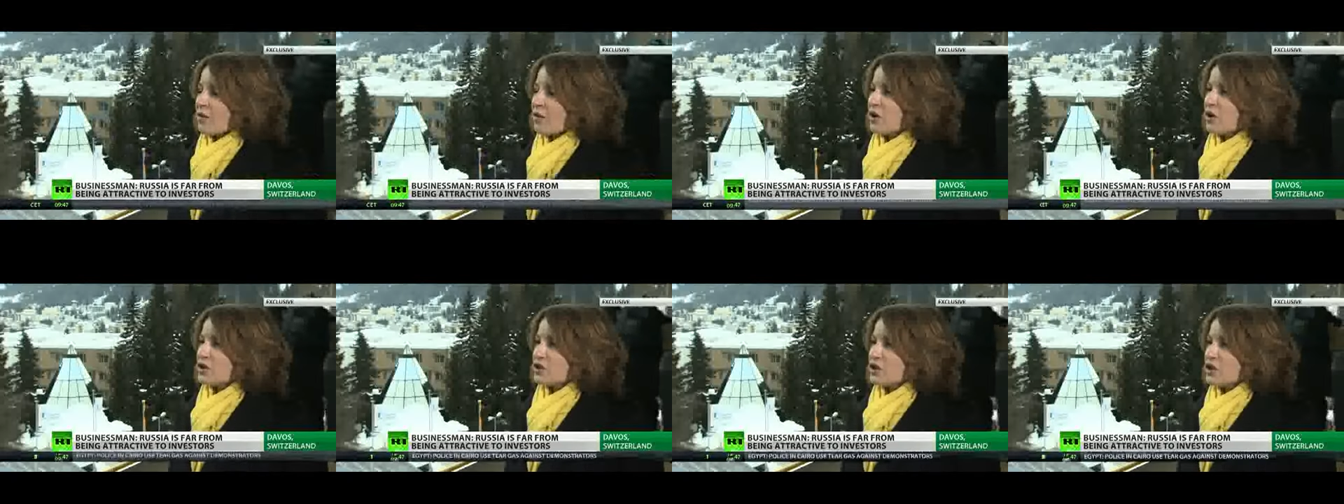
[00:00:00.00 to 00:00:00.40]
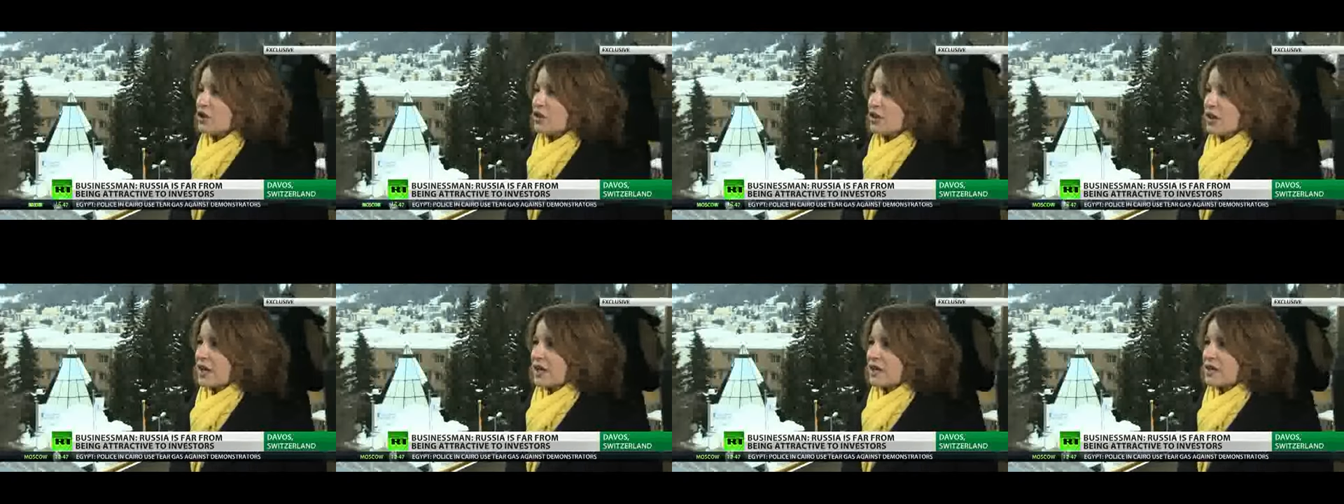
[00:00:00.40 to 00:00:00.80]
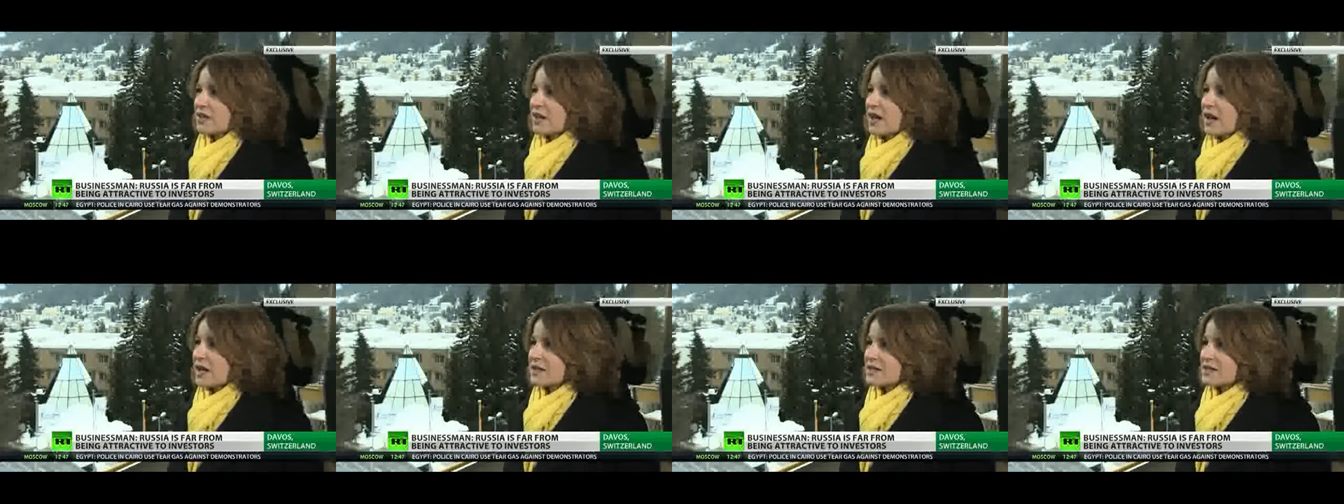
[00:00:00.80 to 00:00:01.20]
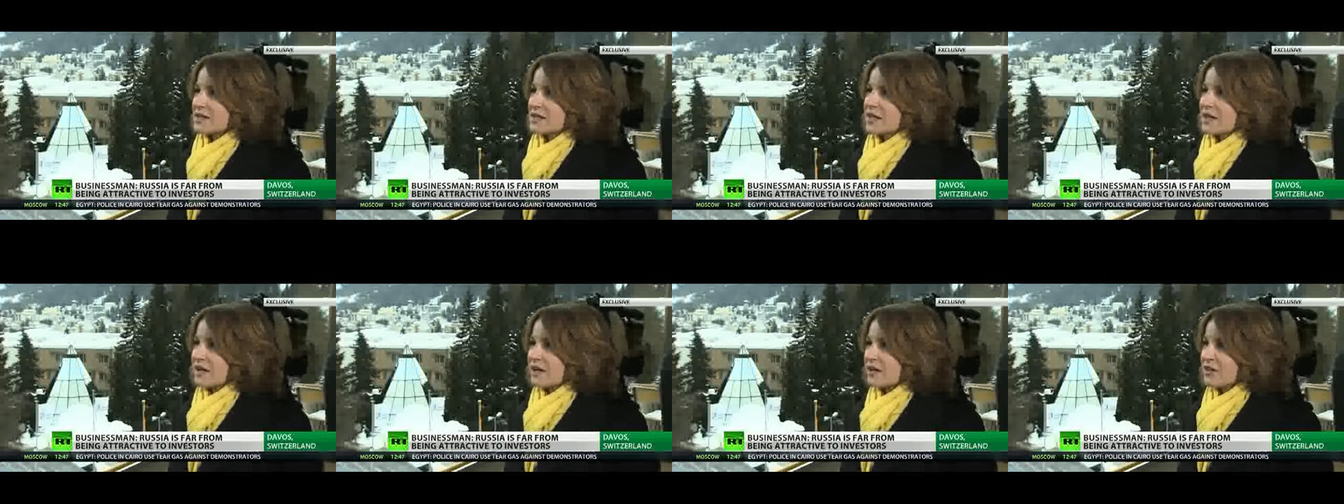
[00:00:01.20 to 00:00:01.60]
Well, do you think that
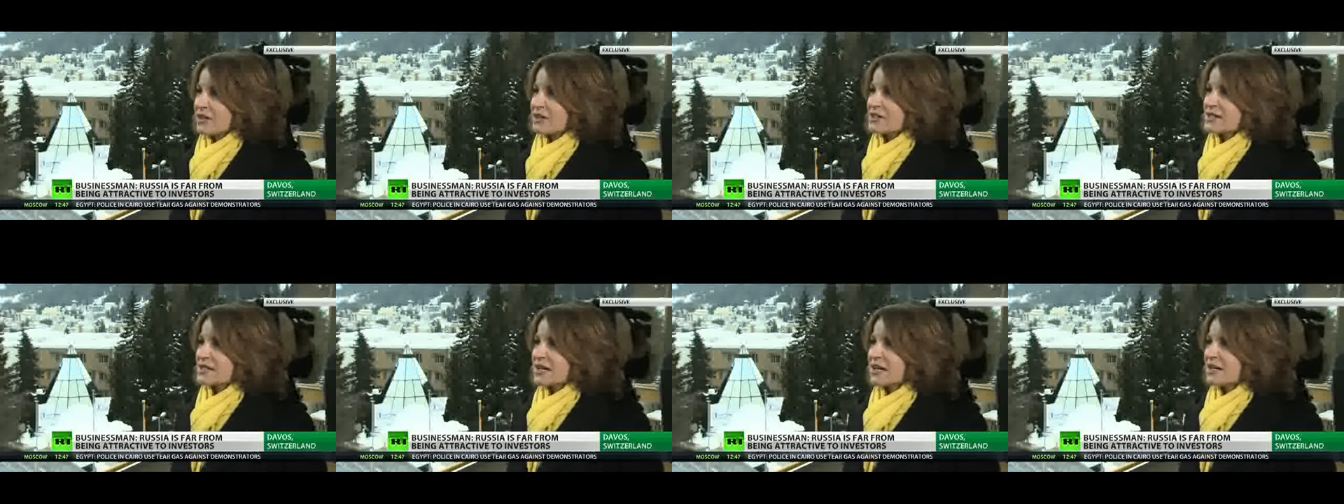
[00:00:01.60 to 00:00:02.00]
this